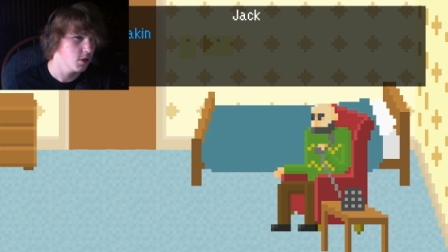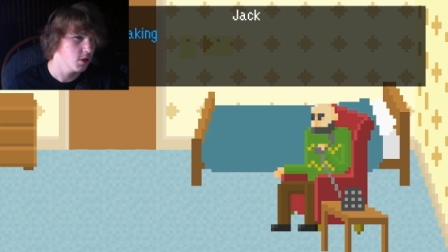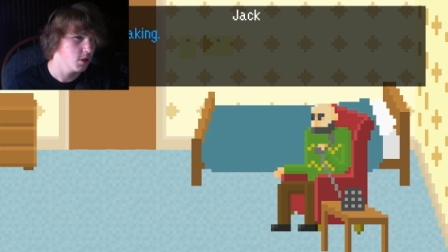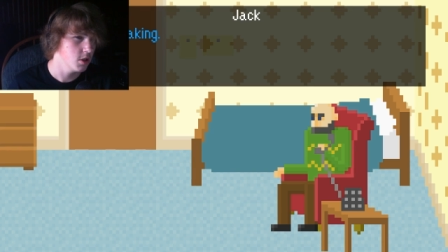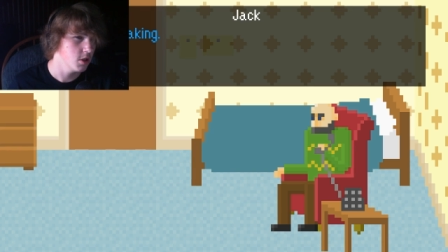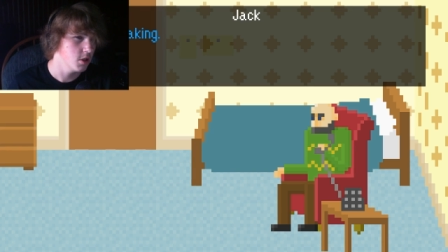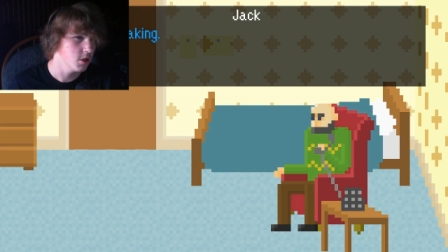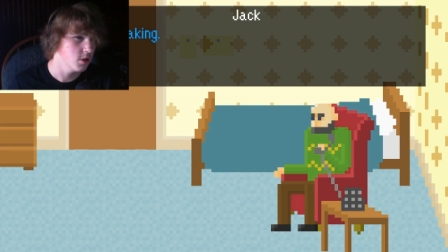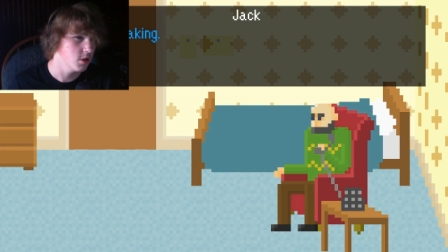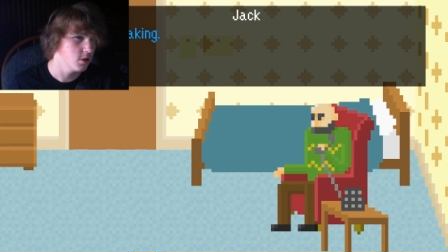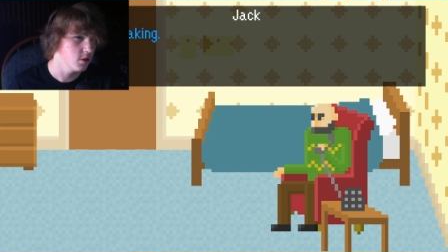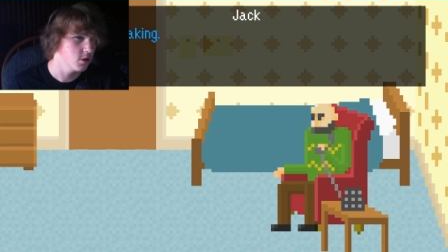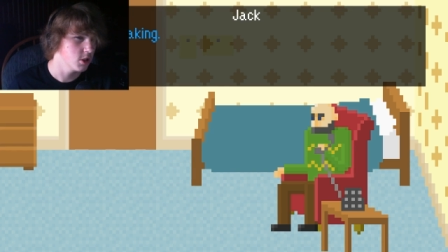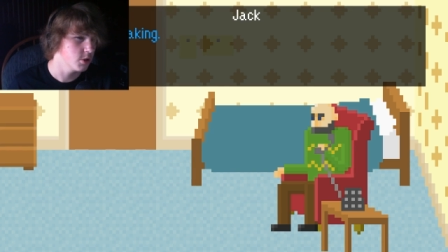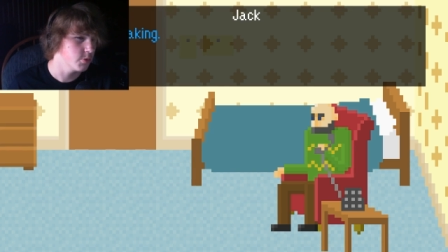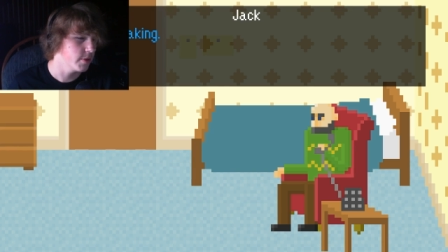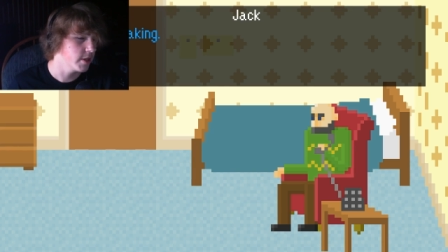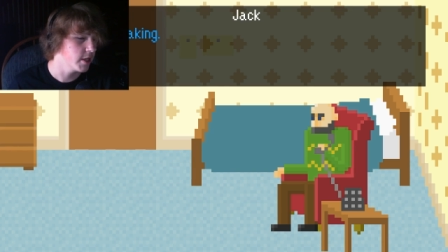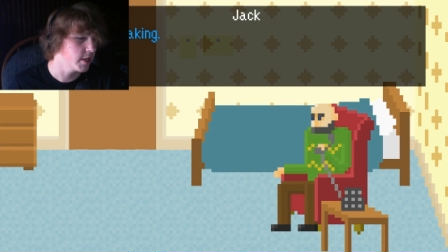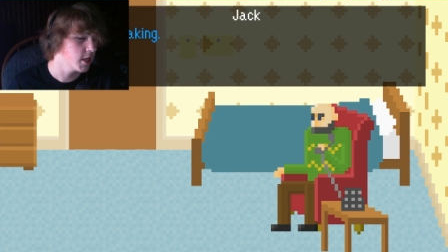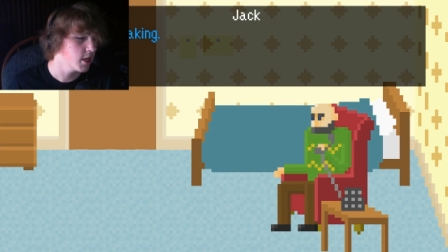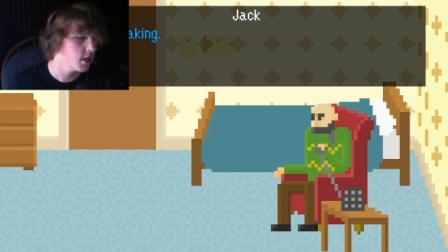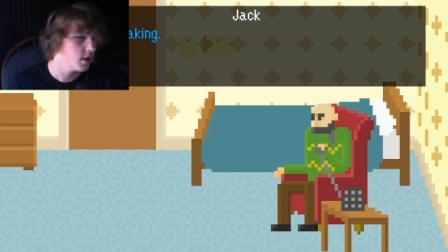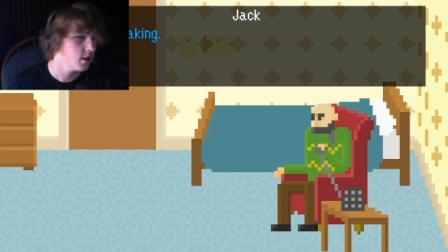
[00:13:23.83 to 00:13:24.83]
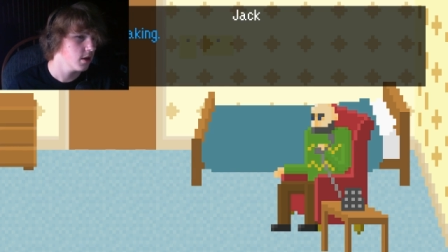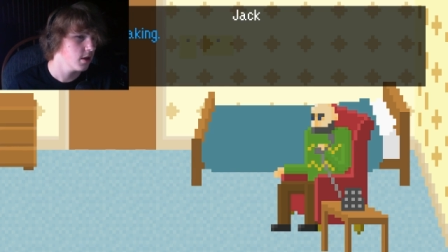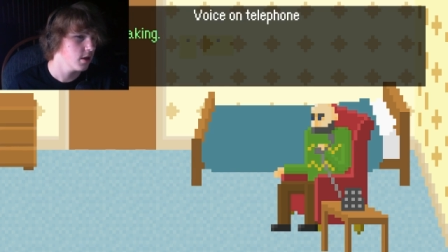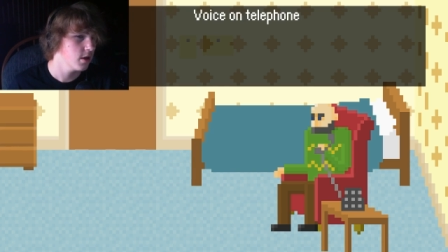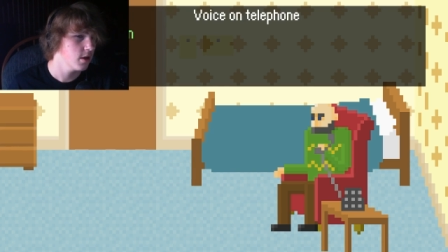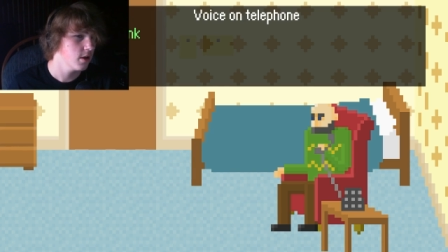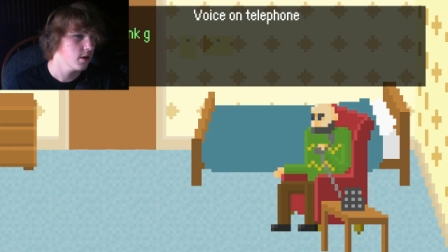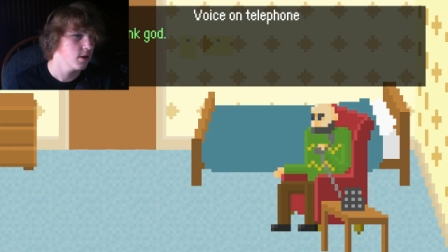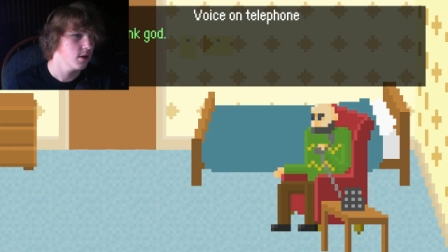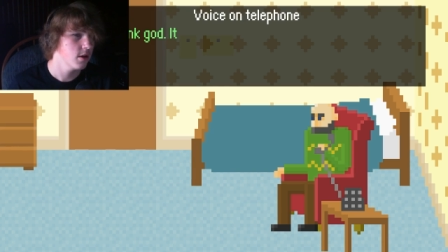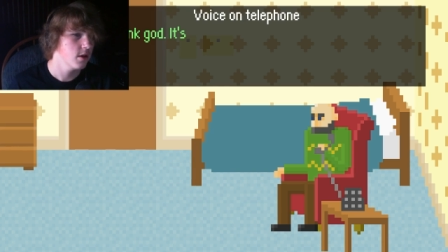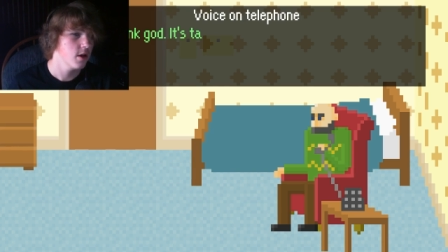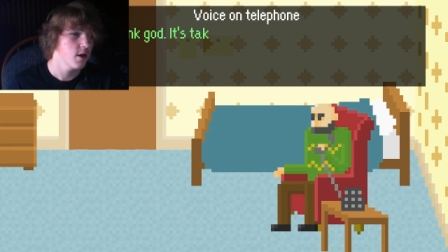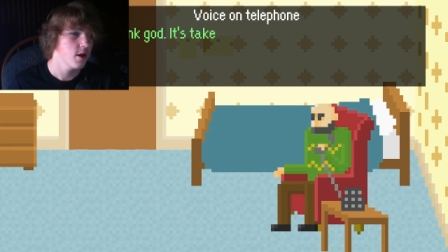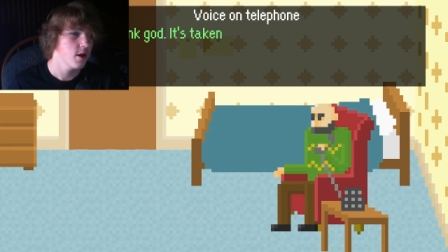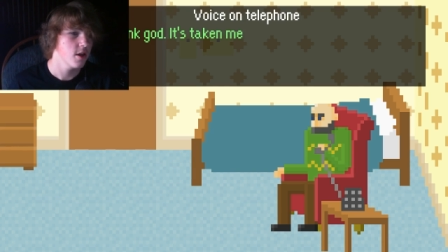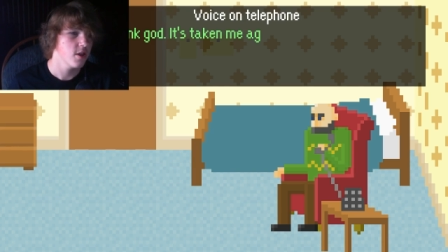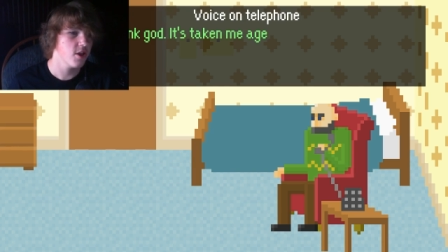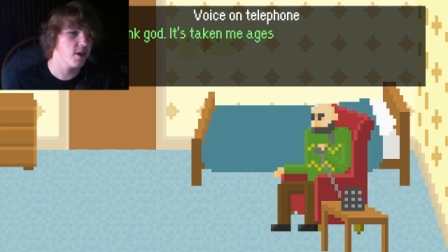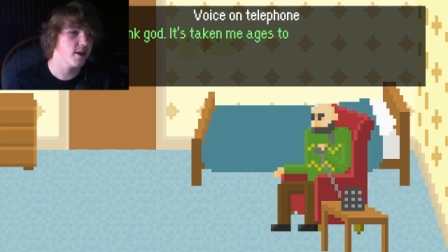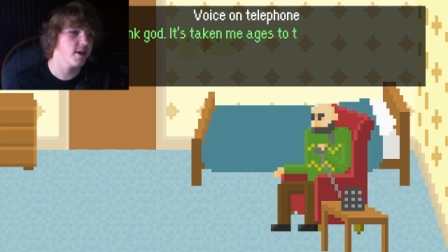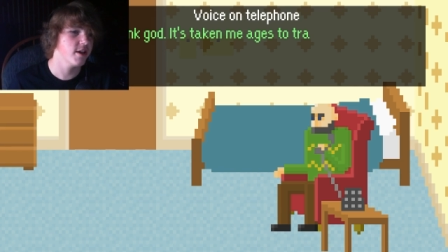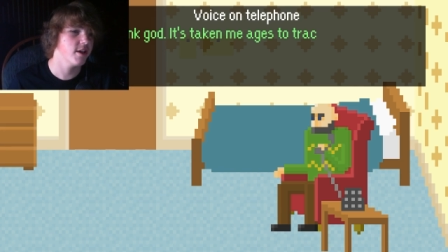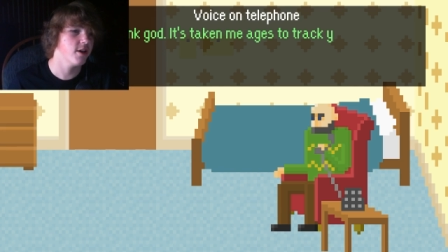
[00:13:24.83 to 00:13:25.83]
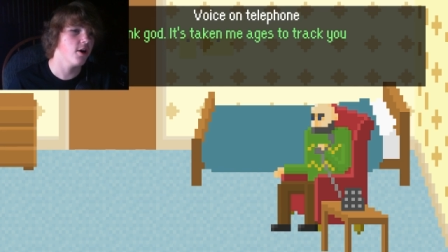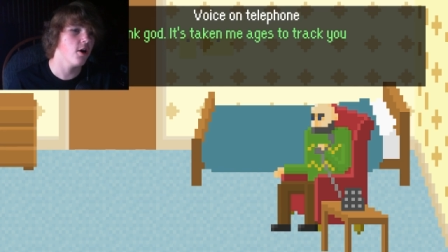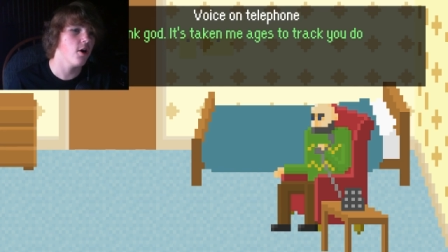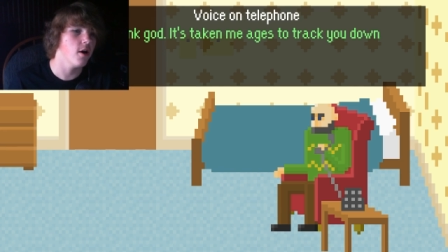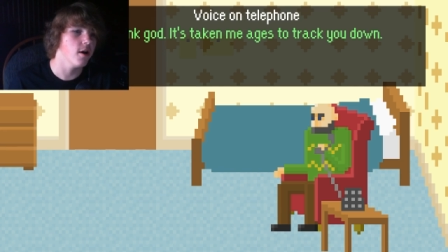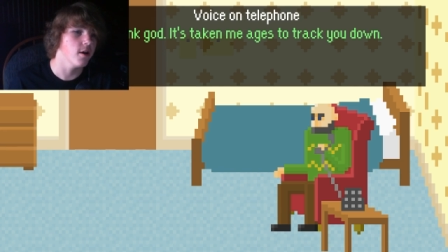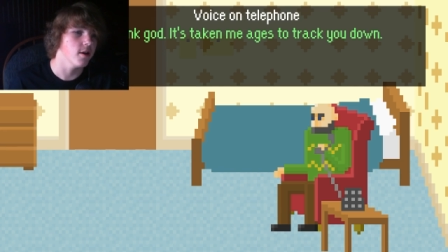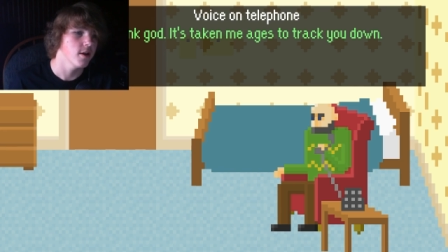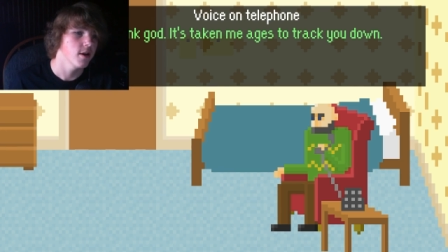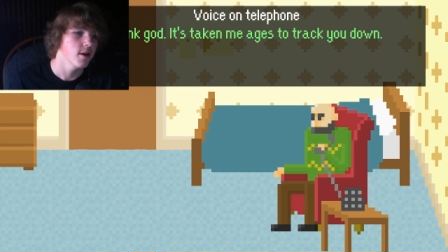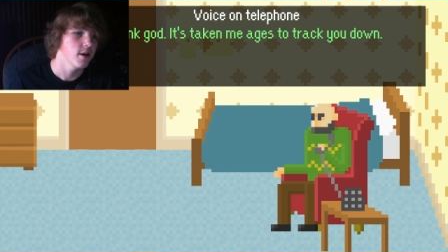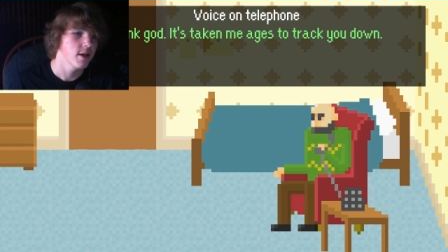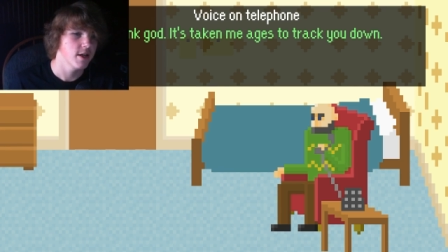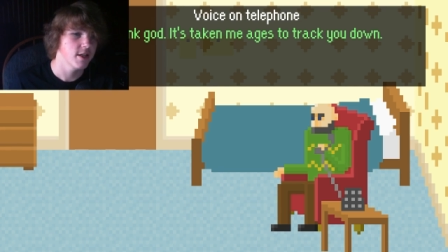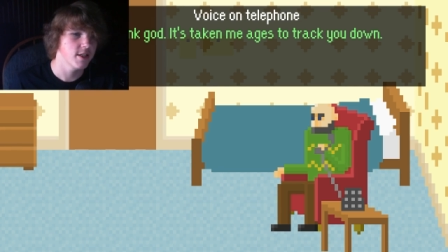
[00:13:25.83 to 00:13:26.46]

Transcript: he is speaking. Thank God!